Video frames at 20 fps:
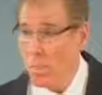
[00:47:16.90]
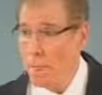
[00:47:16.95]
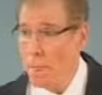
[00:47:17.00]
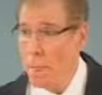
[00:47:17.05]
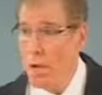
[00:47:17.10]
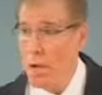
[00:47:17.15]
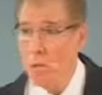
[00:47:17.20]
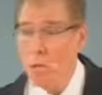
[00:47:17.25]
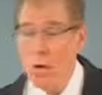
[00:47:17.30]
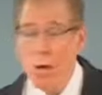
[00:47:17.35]

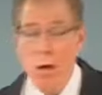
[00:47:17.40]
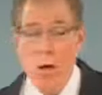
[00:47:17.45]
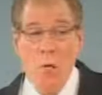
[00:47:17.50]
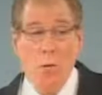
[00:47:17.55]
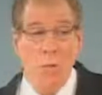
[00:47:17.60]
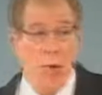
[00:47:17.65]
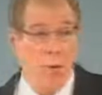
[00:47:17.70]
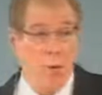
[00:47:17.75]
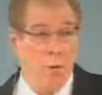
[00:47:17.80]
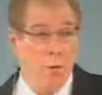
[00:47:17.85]
is
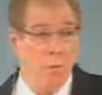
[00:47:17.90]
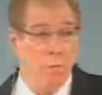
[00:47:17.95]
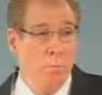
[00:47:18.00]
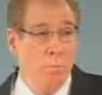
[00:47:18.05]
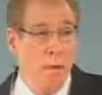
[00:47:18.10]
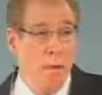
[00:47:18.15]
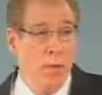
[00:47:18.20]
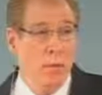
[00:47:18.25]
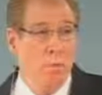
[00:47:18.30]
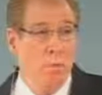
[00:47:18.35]
always
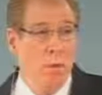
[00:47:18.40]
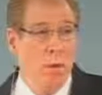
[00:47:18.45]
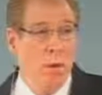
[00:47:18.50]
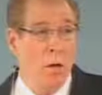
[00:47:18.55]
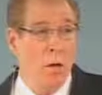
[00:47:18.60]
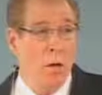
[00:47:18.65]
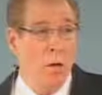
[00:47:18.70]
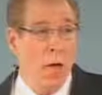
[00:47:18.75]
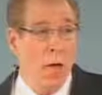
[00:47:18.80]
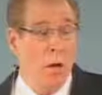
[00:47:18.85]
based
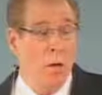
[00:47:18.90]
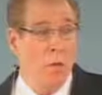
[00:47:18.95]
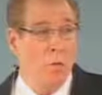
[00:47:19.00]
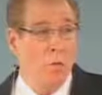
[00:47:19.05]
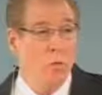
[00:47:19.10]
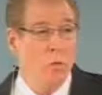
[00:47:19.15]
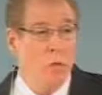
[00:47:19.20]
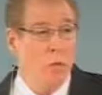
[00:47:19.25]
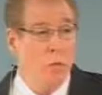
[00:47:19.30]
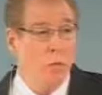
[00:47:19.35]
on our
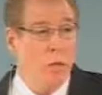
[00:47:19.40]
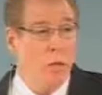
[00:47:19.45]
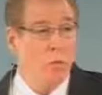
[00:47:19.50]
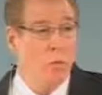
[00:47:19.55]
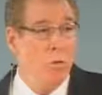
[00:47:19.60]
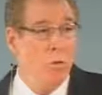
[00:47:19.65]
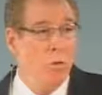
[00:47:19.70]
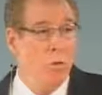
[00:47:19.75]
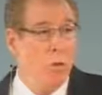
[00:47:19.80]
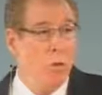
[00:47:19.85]

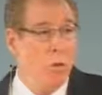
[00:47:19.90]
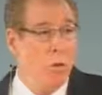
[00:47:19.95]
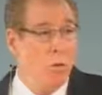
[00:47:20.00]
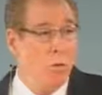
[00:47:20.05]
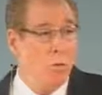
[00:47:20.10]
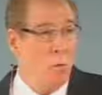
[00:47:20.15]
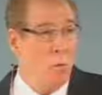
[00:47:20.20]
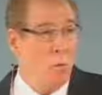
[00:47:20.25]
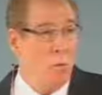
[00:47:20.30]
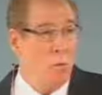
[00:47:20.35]
submission to the
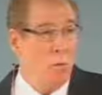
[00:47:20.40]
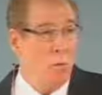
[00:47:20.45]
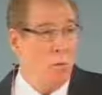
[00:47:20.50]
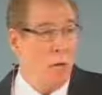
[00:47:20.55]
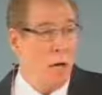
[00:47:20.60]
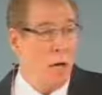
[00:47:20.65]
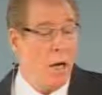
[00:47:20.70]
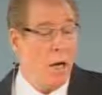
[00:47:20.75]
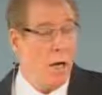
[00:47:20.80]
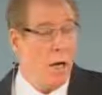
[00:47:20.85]
authority of
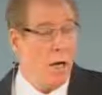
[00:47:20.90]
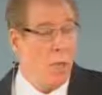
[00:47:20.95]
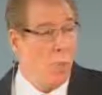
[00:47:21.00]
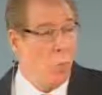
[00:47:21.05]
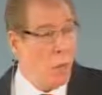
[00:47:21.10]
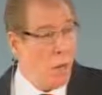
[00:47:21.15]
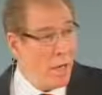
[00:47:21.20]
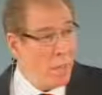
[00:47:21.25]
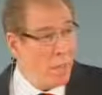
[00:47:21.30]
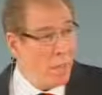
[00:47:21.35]
God.
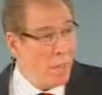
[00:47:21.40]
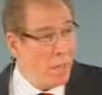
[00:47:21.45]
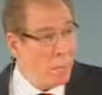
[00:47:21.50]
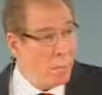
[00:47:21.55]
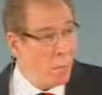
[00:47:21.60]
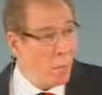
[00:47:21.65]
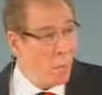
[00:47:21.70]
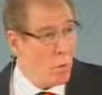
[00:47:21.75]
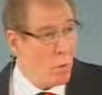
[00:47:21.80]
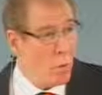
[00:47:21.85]
And why is that
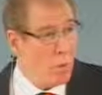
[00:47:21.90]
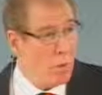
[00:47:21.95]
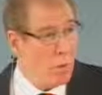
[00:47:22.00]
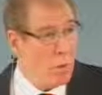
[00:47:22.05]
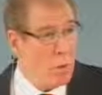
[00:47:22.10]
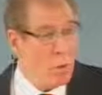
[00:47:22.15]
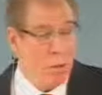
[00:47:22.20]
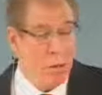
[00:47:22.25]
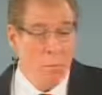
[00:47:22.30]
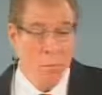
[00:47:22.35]
important?
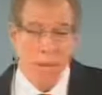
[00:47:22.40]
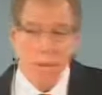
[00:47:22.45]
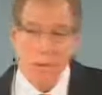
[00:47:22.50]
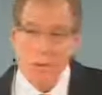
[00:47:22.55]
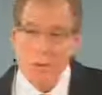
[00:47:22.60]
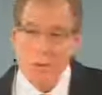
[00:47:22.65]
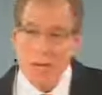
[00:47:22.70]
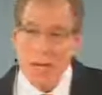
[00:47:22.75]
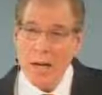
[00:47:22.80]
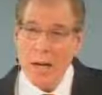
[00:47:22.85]

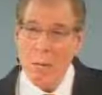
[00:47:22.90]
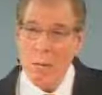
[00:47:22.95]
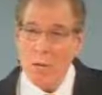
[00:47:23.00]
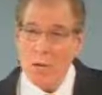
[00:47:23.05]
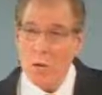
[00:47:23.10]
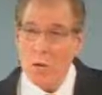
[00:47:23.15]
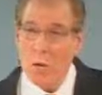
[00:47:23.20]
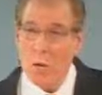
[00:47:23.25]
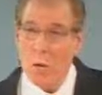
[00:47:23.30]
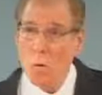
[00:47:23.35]
Because that
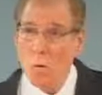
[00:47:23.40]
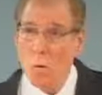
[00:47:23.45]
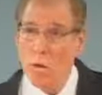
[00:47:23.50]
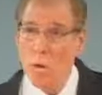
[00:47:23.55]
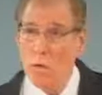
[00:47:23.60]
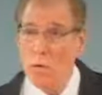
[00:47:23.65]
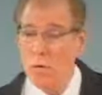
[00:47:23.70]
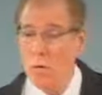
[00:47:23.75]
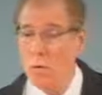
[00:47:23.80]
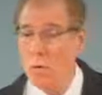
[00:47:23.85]
was the core
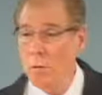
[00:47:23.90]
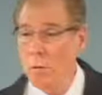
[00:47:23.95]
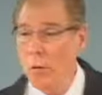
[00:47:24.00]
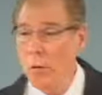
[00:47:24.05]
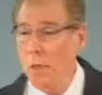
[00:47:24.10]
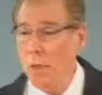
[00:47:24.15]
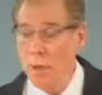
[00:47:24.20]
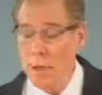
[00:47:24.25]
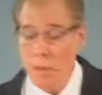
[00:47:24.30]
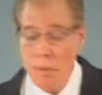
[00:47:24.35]
issue
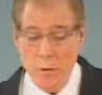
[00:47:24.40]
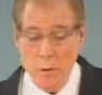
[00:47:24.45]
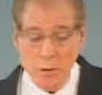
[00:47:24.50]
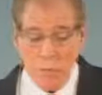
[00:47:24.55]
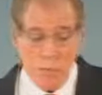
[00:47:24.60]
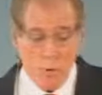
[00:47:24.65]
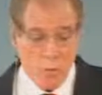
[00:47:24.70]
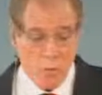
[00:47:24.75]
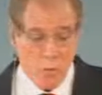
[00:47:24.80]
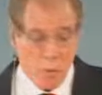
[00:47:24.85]
in
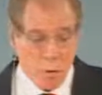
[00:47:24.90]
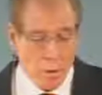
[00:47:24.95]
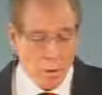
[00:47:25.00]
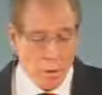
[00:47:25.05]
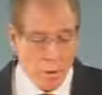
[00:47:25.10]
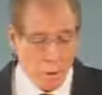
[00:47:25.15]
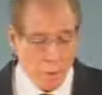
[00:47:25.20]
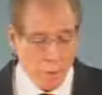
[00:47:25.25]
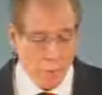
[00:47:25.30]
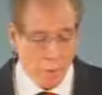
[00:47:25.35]
the
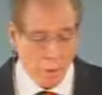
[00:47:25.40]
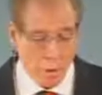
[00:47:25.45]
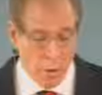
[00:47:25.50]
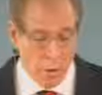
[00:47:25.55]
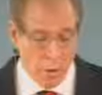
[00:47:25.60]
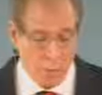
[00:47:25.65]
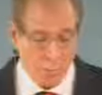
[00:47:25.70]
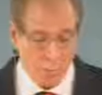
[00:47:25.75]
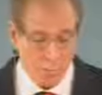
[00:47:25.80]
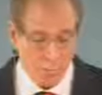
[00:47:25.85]
angelic
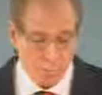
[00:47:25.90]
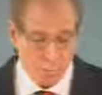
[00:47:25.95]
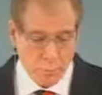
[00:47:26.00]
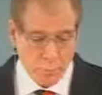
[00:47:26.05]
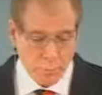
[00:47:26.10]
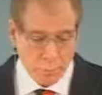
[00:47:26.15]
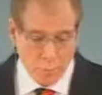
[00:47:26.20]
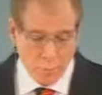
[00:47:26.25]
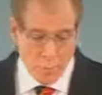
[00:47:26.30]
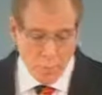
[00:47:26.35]
conflict.
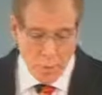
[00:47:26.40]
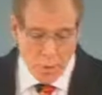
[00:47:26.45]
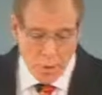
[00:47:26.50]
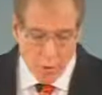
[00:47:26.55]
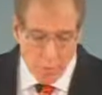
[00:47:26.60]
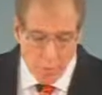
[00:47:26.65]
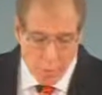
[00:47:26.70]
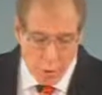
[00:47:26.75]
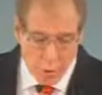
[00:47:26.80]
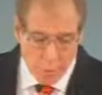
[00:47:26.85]

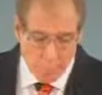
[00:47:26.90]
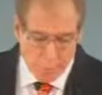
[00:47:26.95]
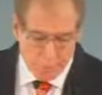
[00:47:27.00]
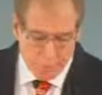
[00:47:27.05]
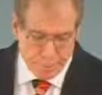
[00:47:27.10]
Next time,